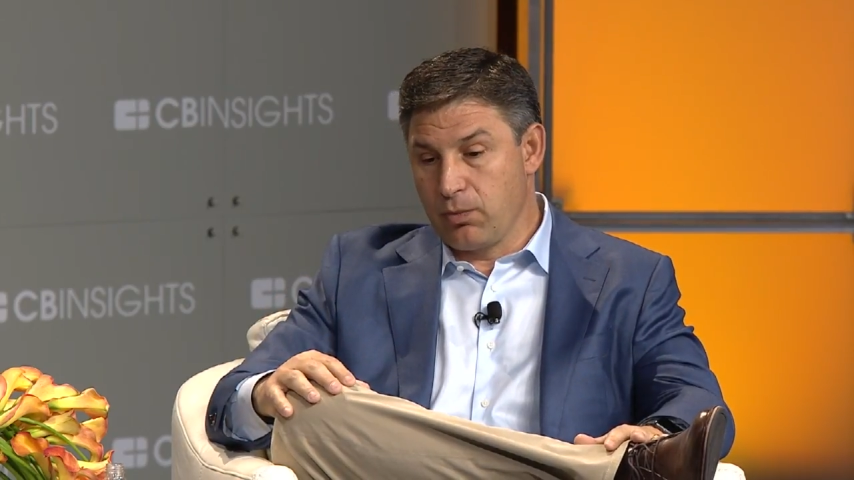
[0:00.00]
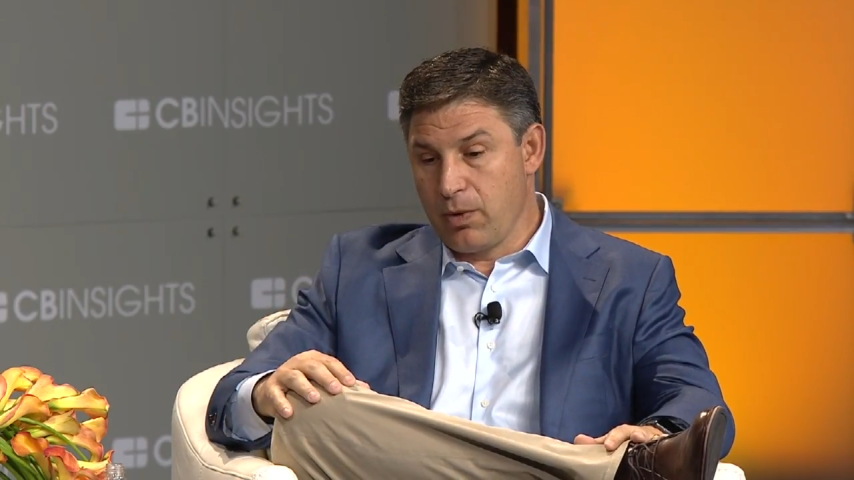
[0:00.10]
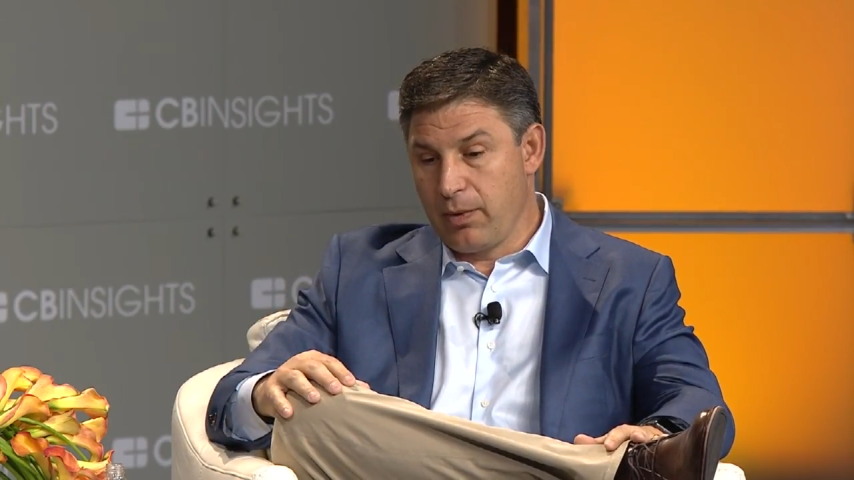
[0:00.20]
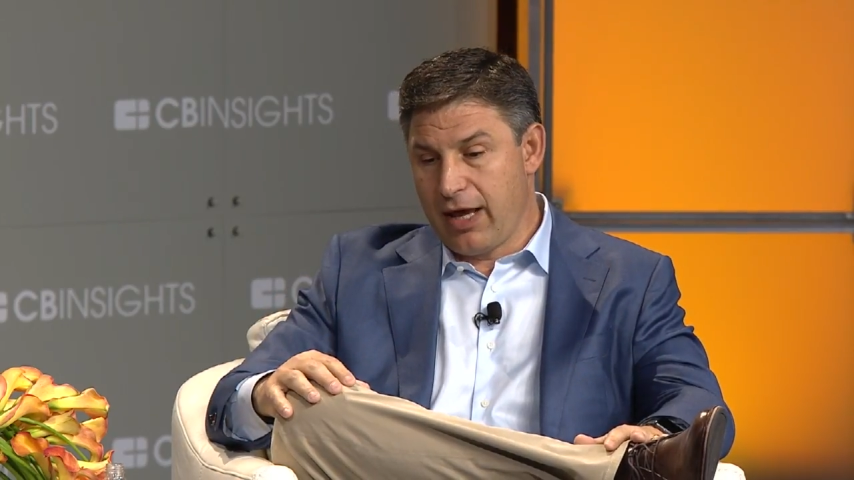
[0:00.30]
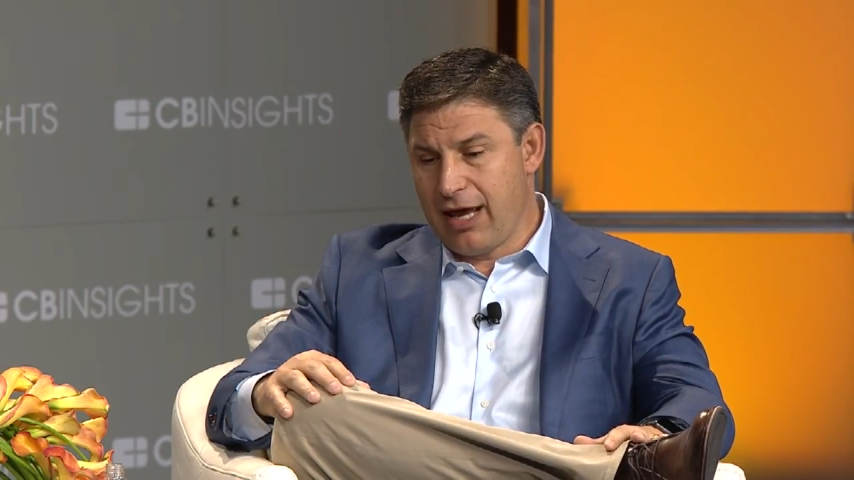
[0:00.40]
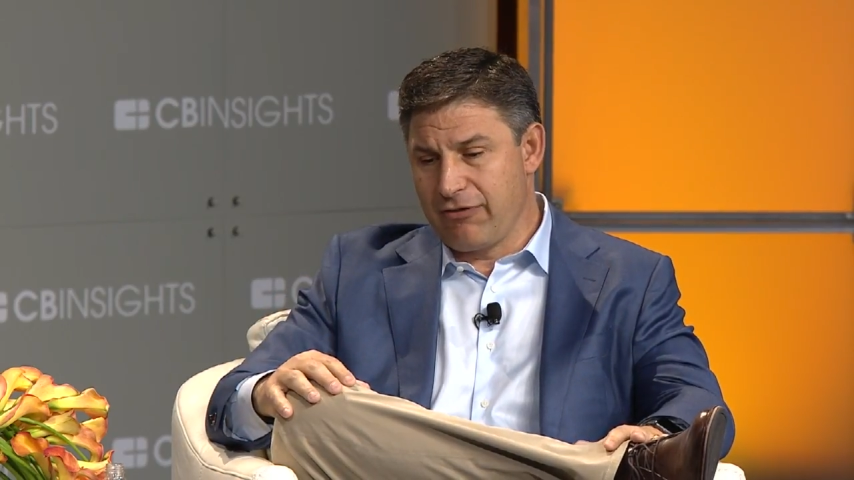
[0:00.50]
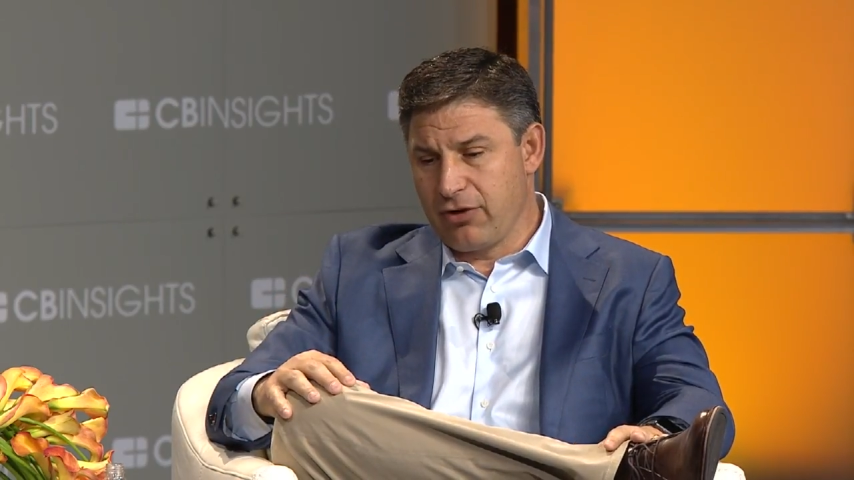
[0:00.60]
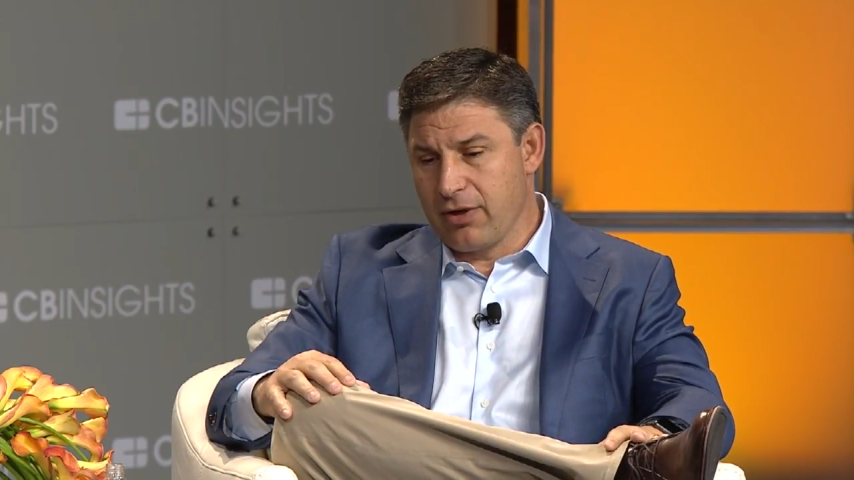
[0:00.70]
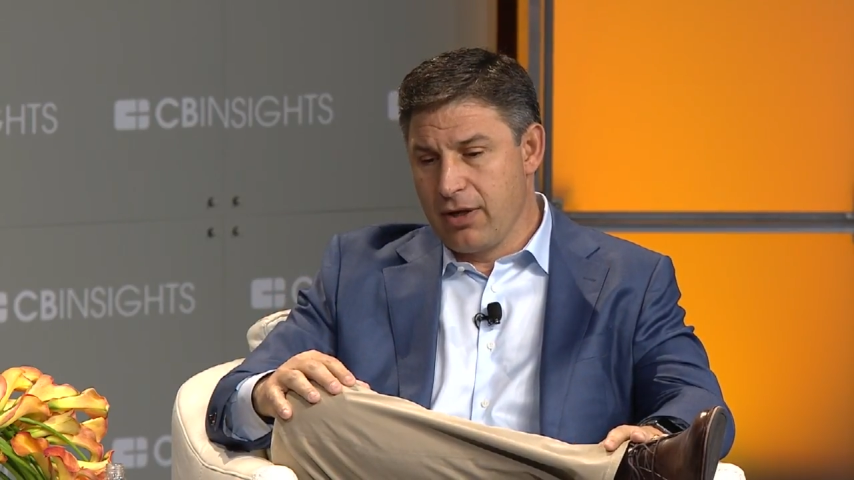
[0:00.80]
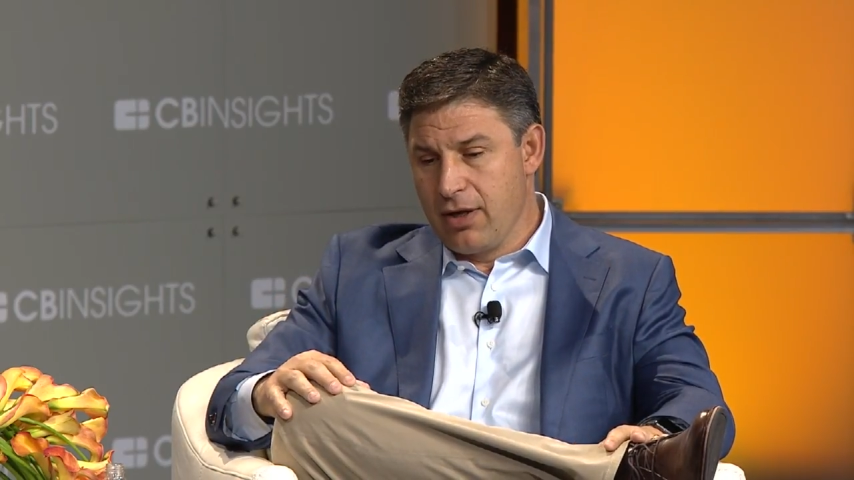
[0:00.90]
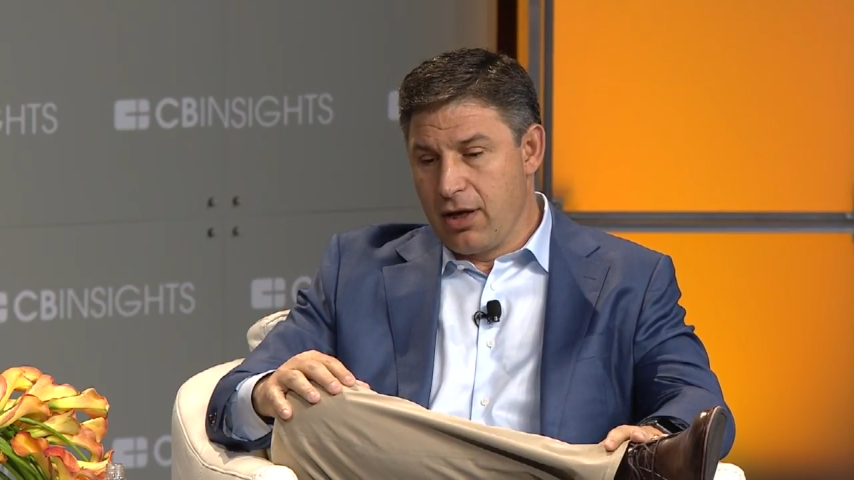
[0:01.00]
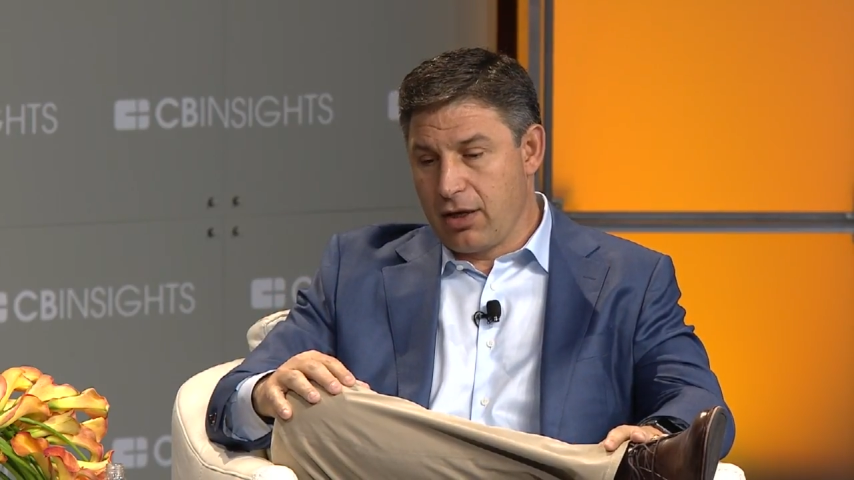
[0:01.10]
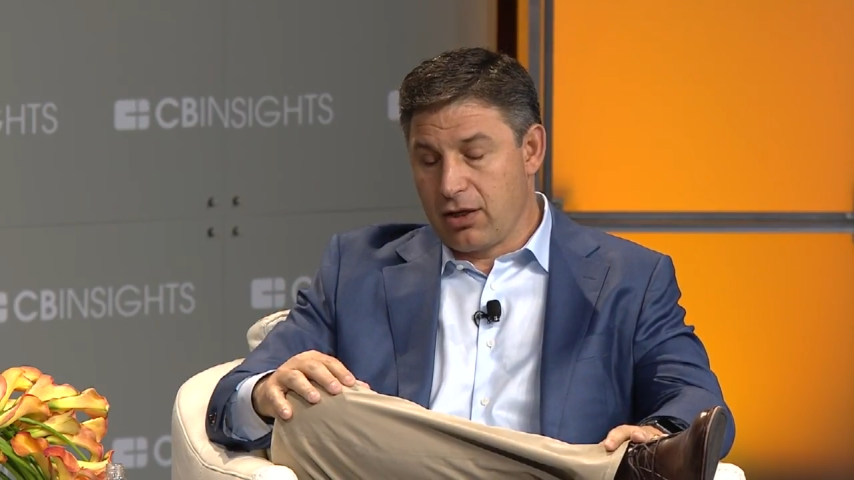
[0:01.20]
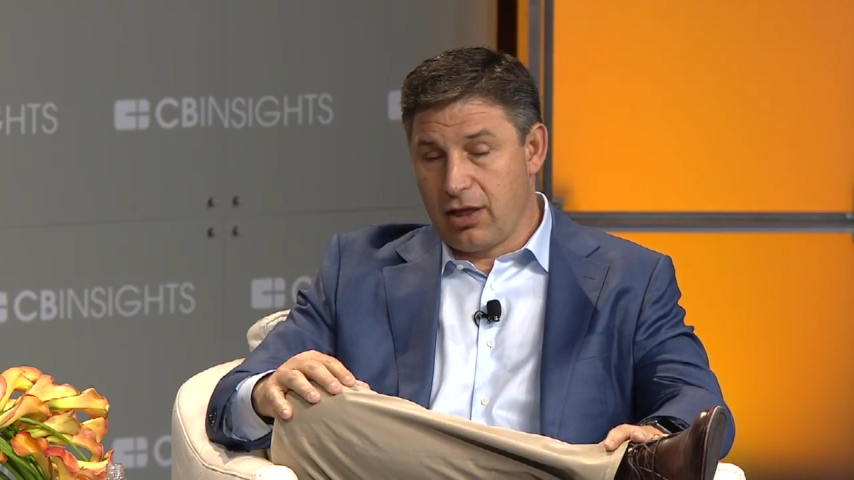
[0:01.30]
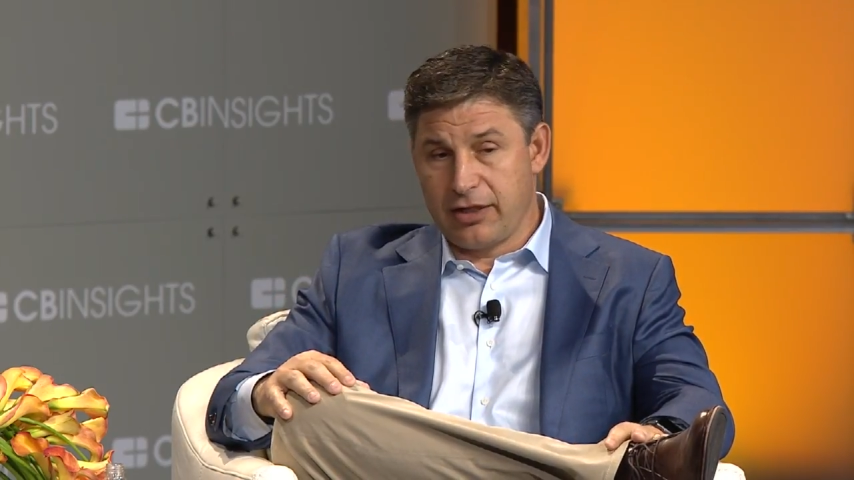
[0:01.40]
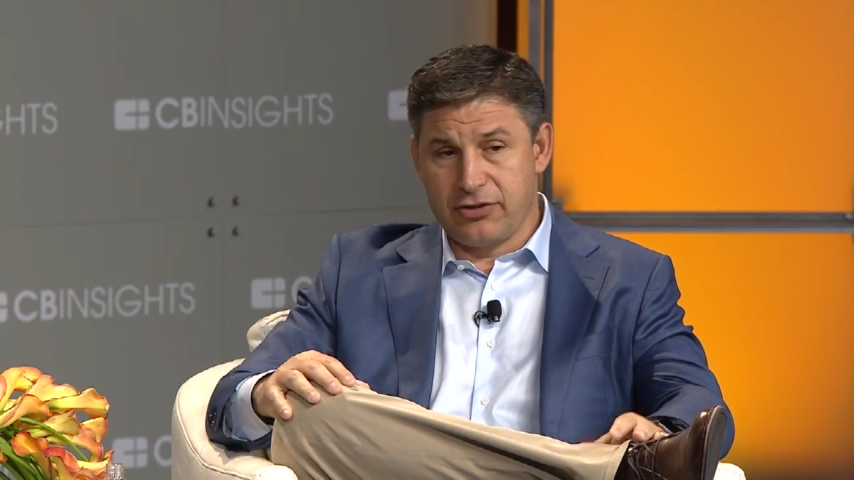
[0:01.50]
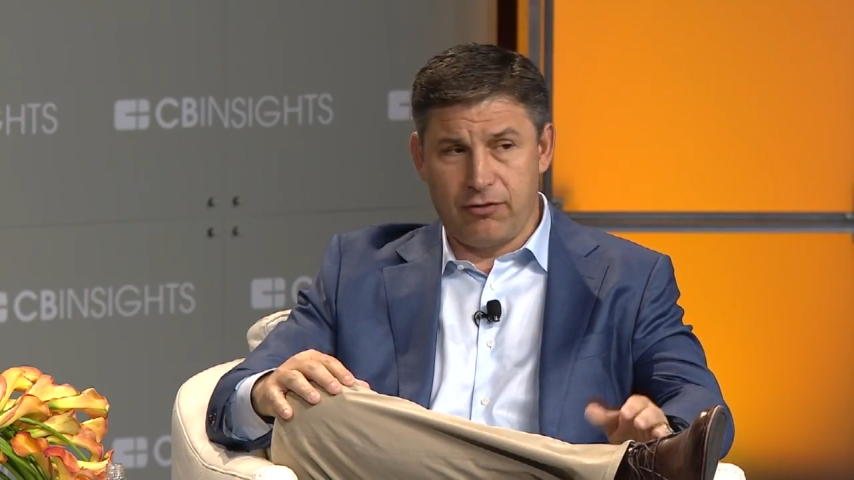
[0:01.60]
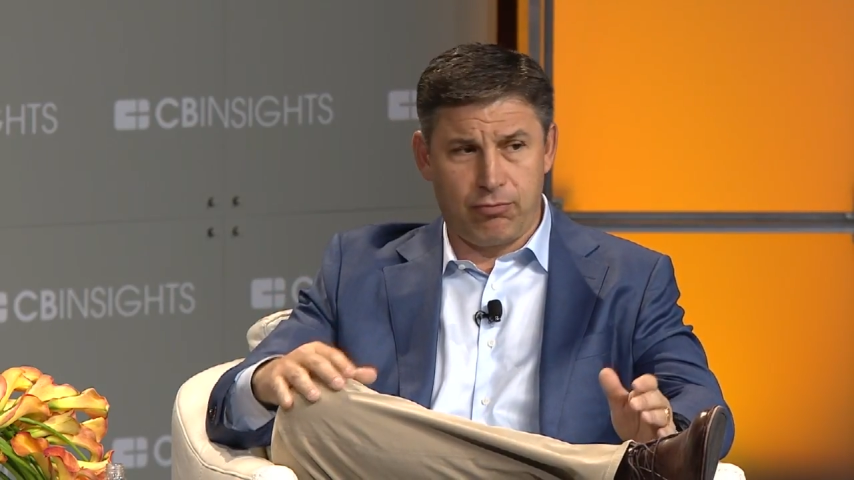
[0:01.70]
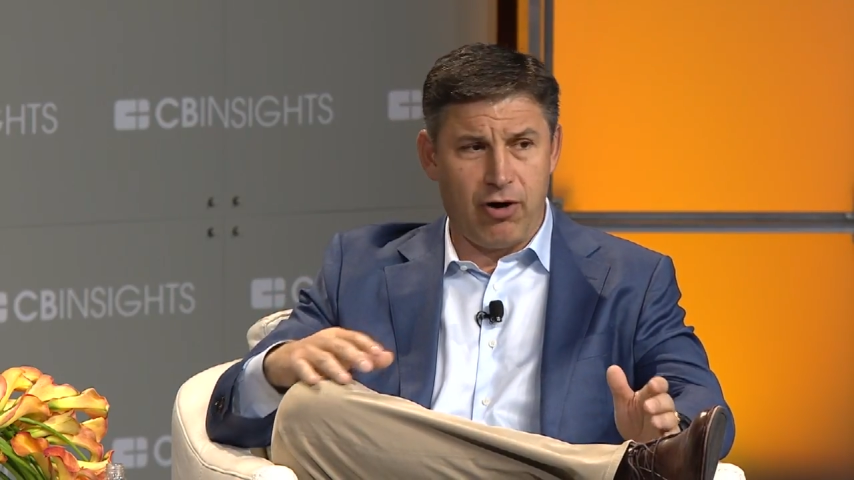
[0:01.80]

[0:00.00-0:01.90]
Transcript: We want to have a a collection of